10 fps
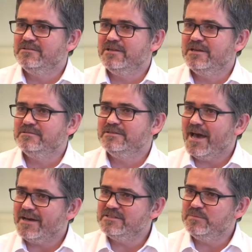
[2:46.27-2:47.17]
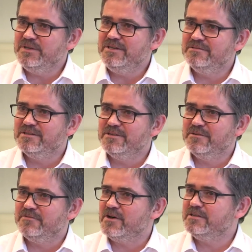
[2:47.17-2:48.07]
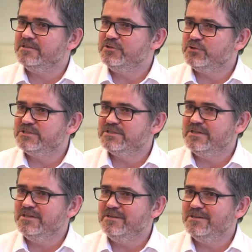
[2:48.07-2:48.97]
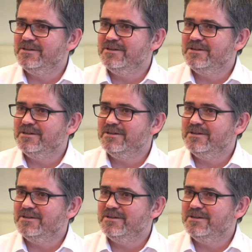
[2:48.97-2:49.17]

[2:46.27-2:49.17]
that nags me, that I find interesting,